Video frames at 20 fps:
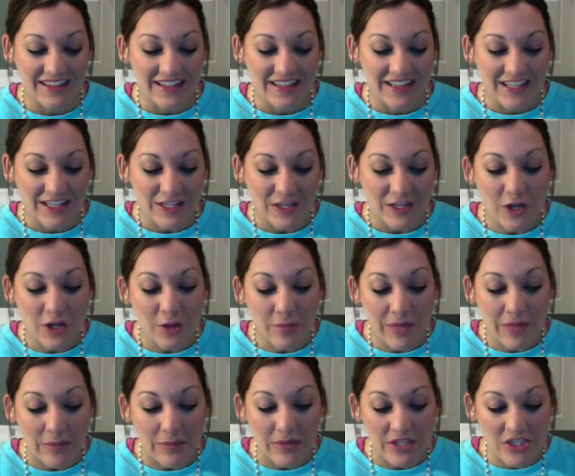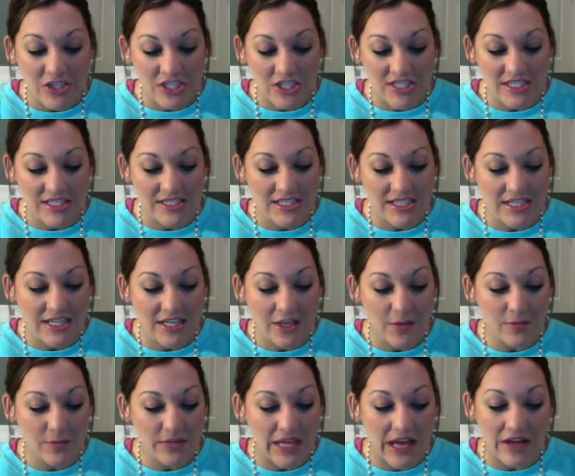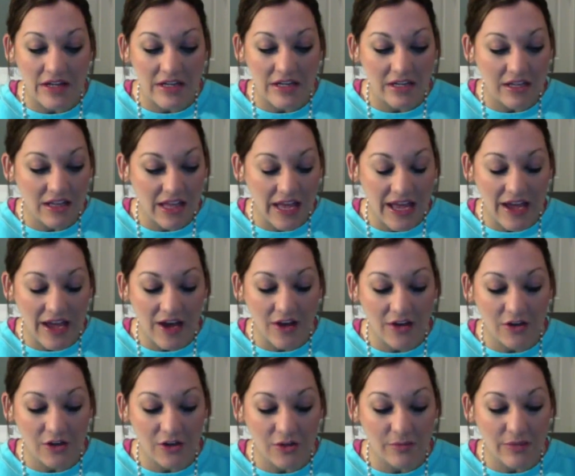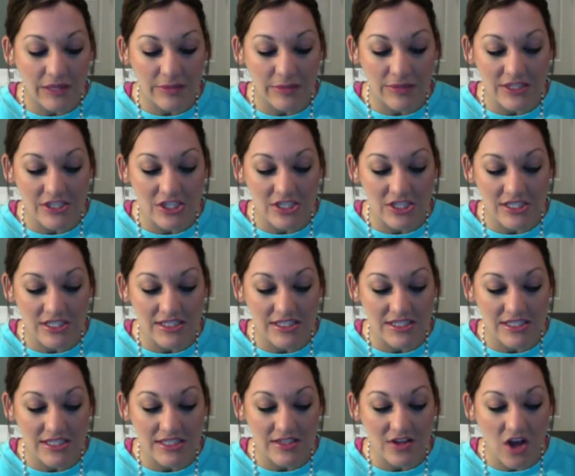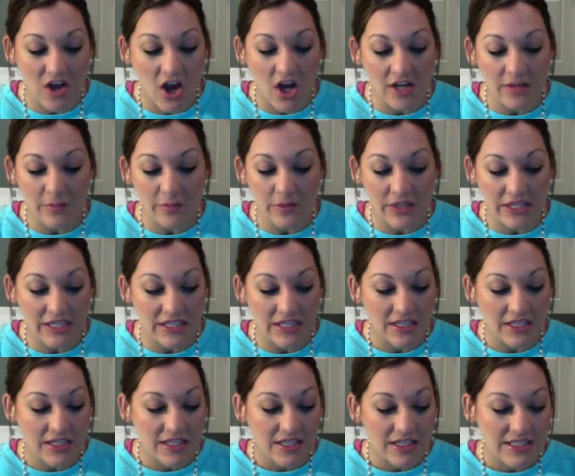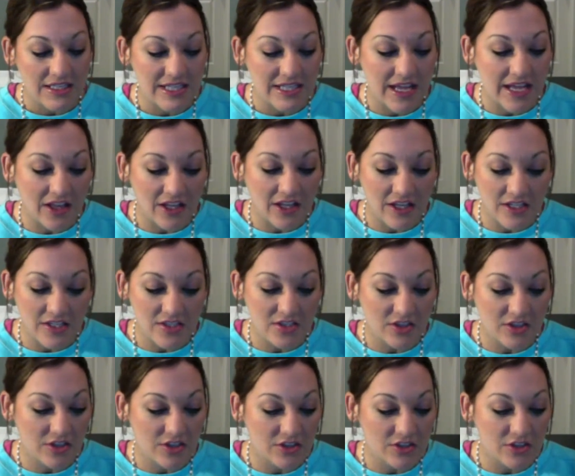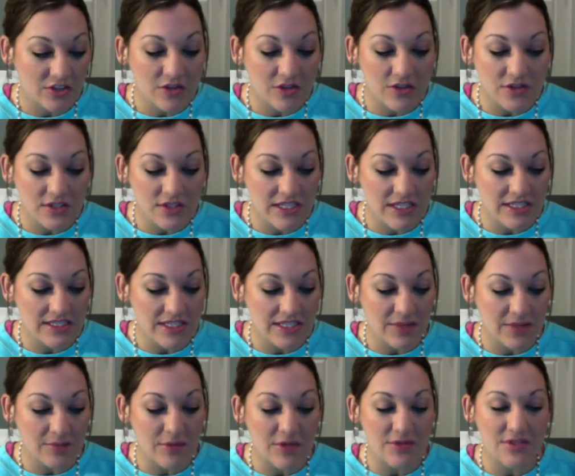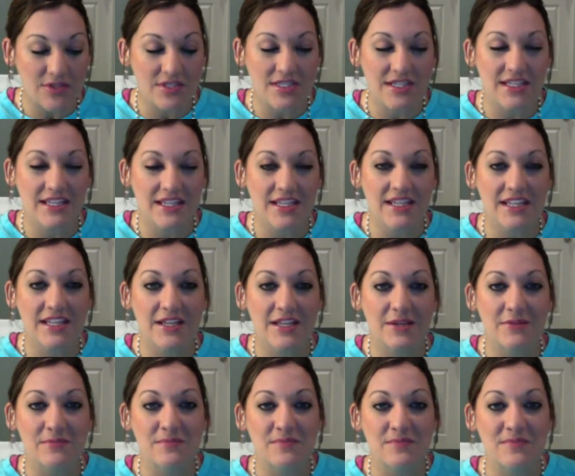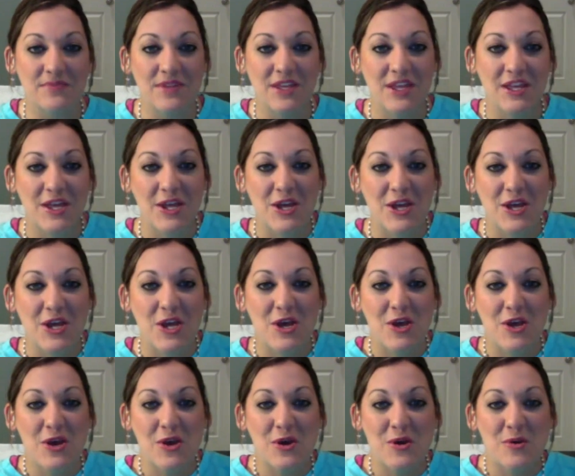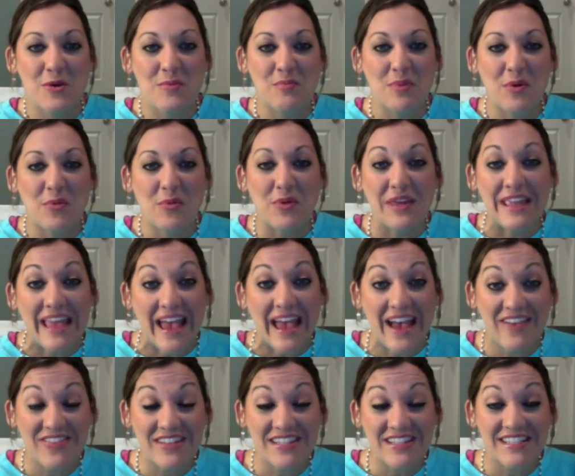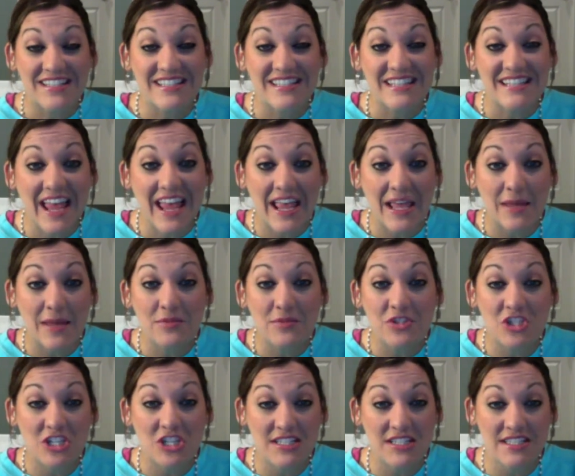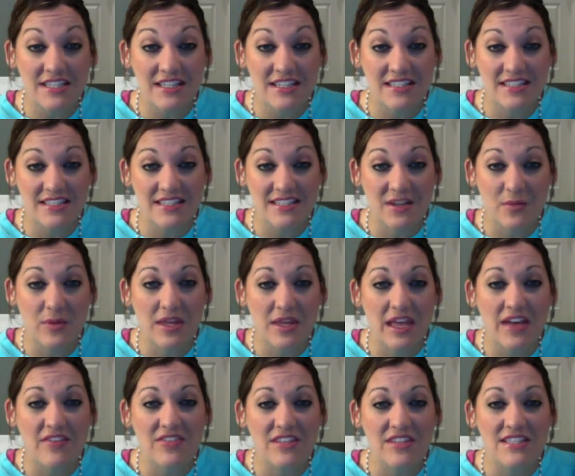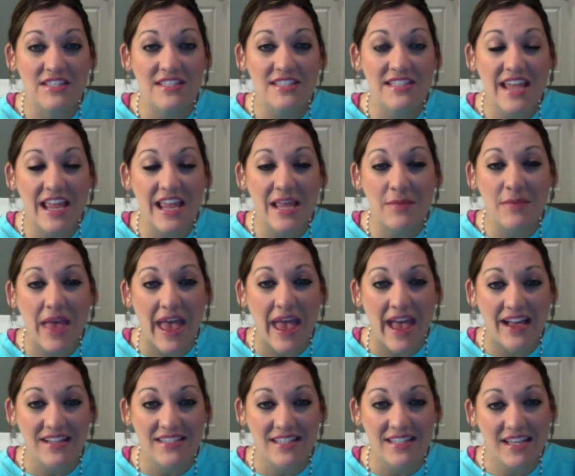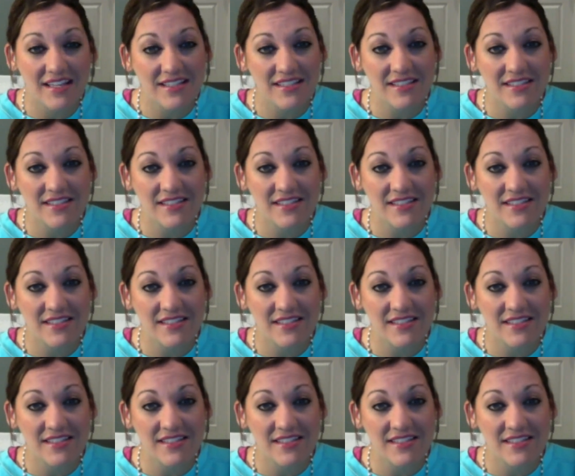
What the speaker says: Maybe Jesus didn't come down in a cloud, or maybe Jesus didn't audibly tell us or do those things like Moses and Gideon. But we have the same Jesus, and we have the same access